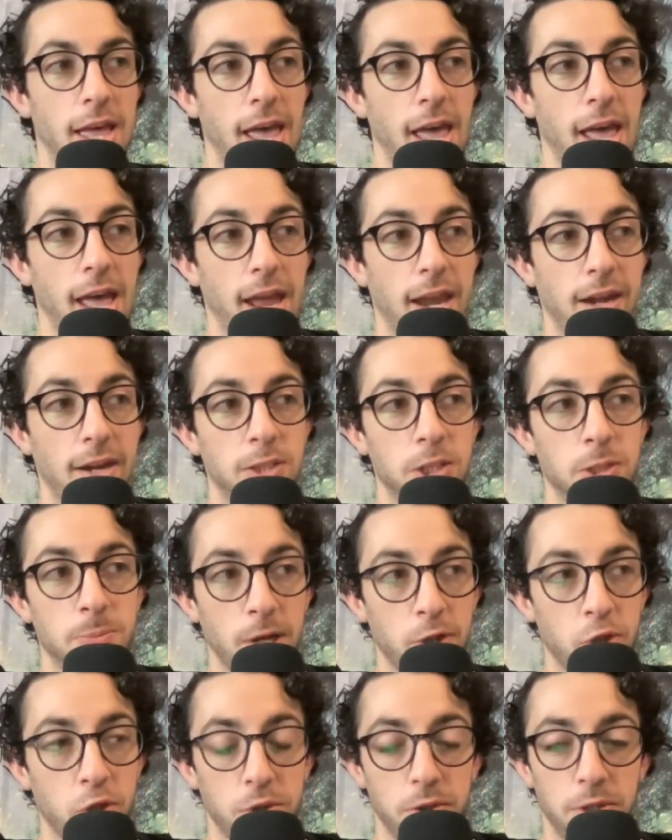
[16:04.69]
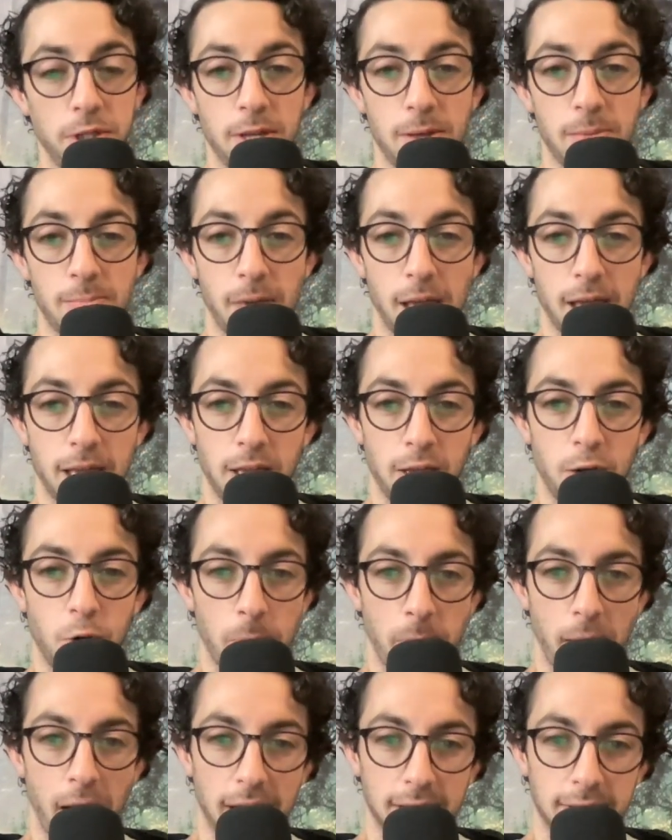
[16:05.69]
And especially making your
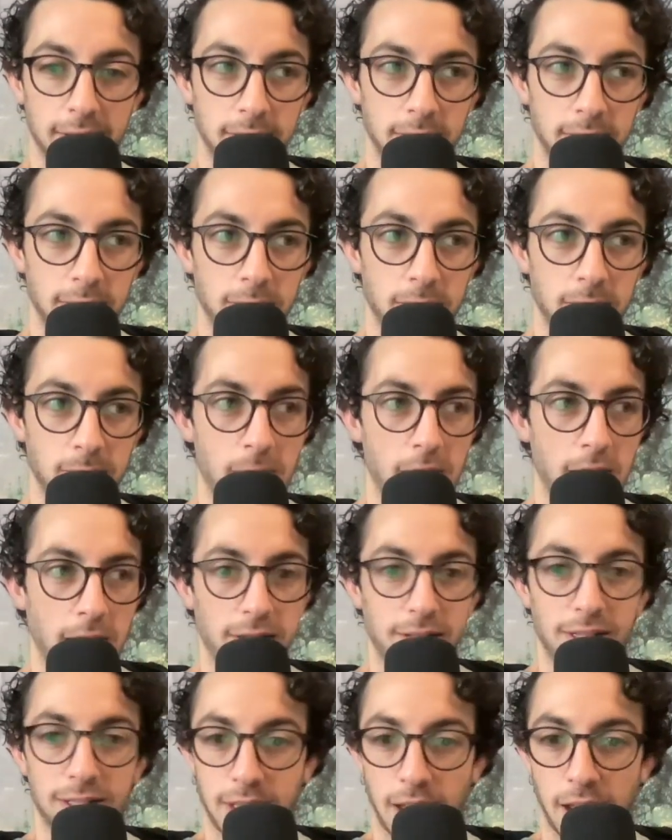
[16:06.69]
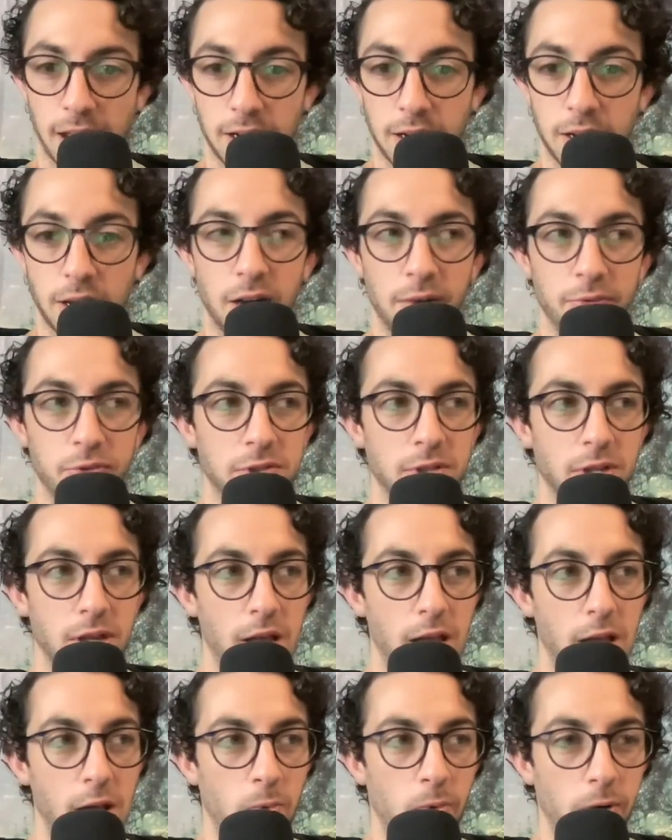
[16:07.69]
passes, making these handoffs
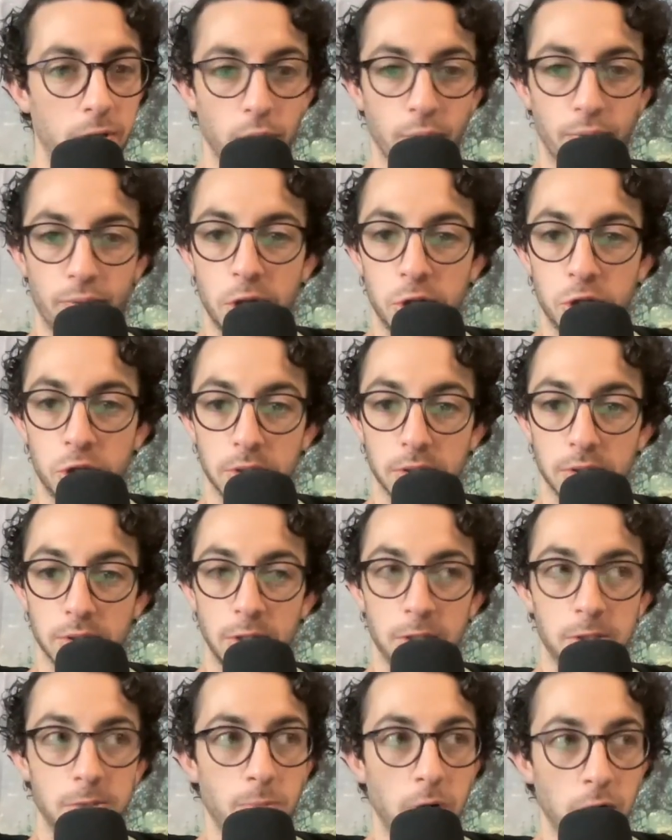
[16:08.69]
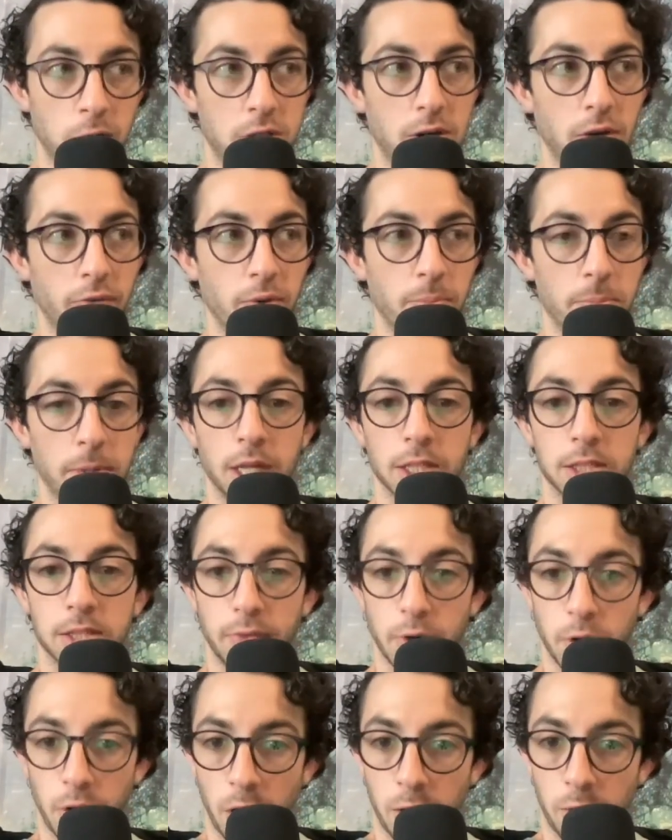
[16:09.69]
when your vision is much different because of
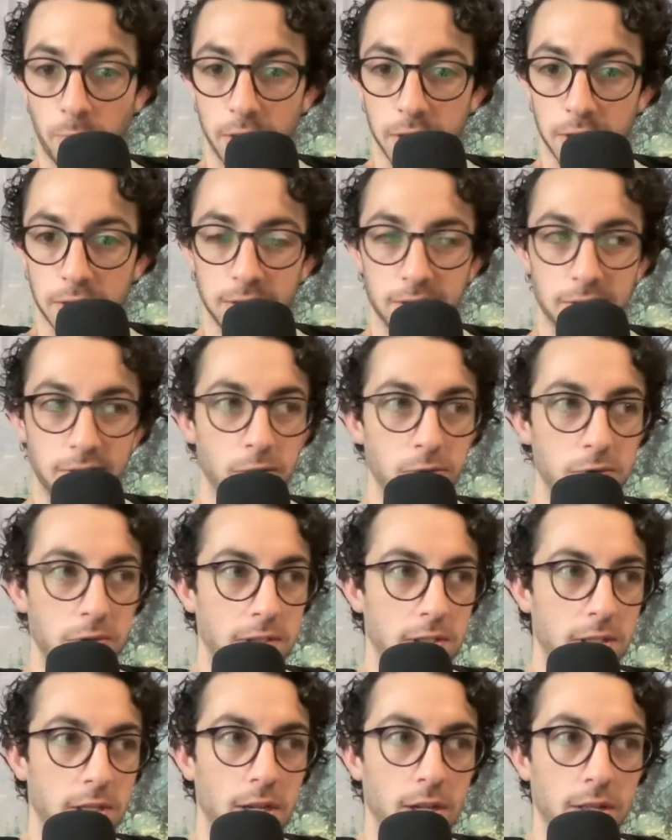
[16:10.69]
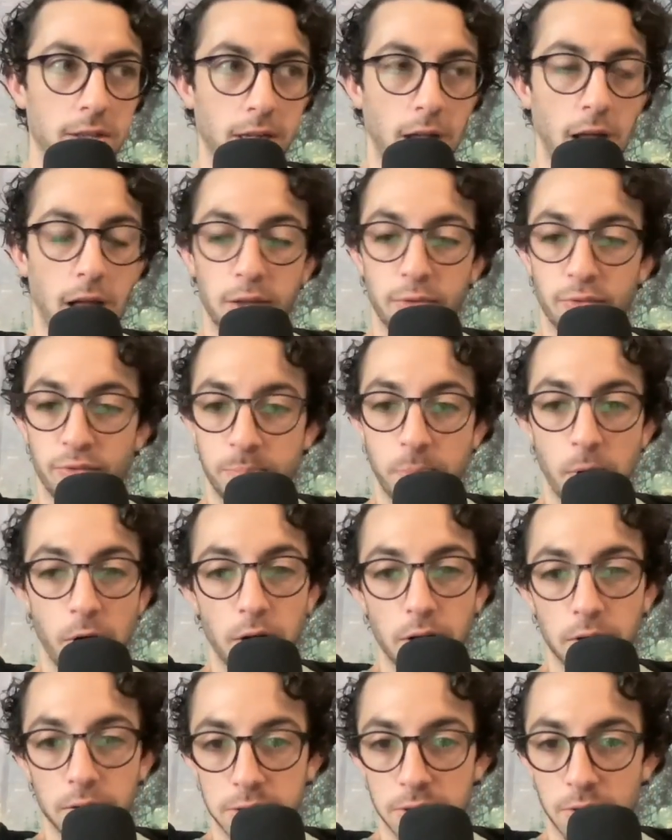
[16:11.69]
your helmet. So seeing the kind of
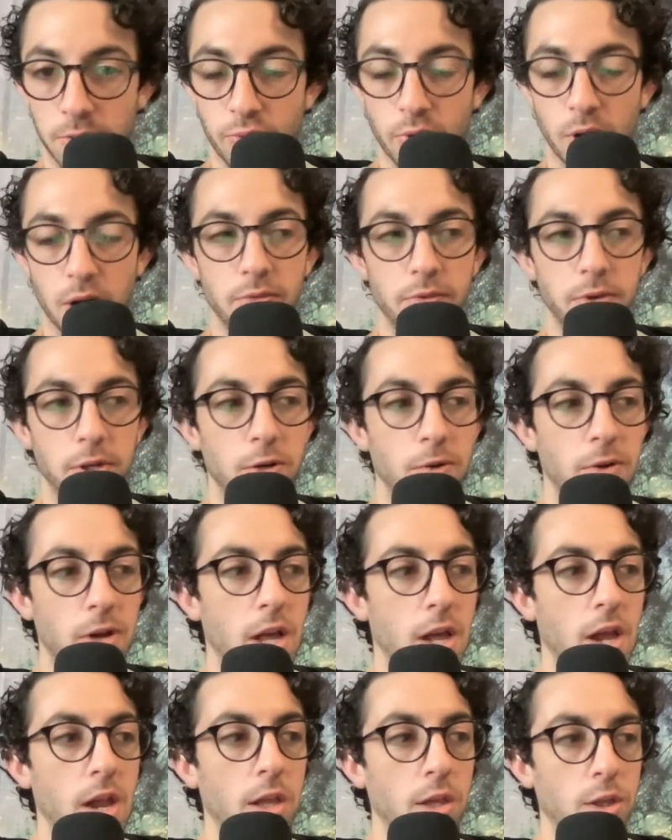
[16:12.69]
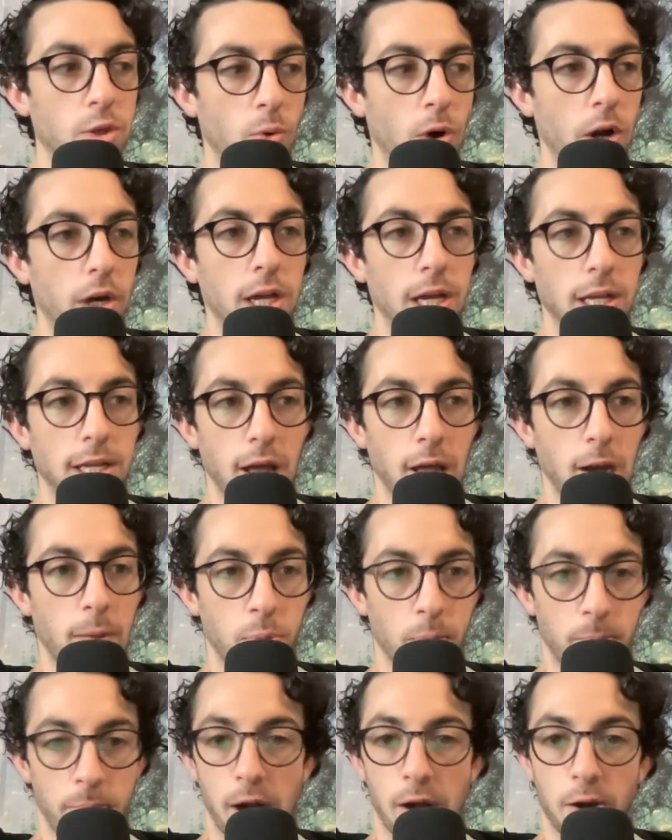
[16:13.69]
bars in front of you, you want to, again,
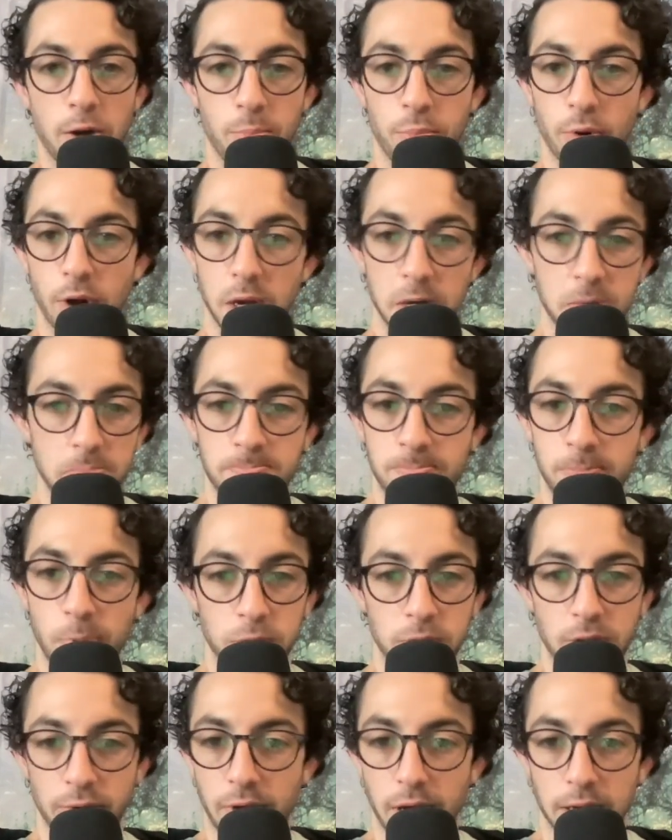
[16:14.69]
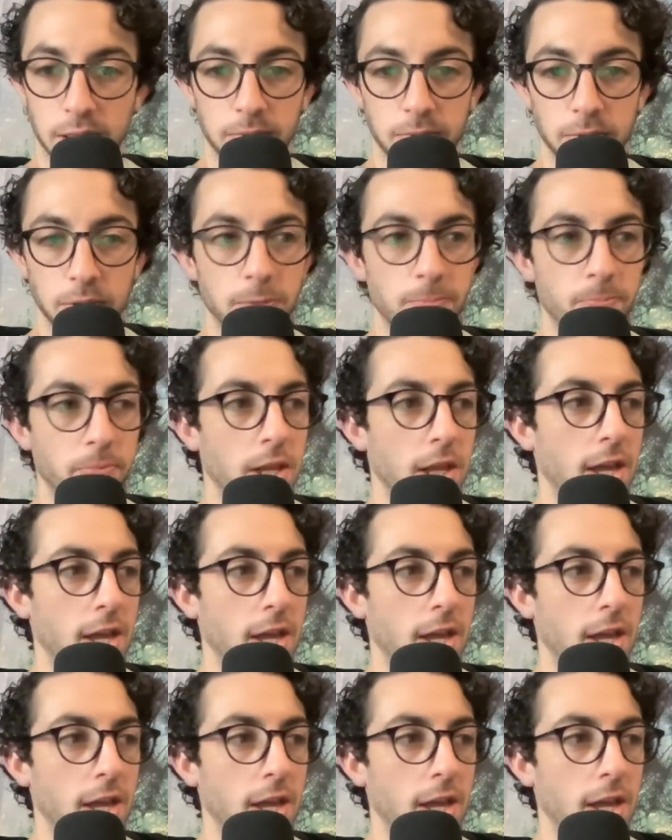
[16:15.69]
prepare your brain most effectively.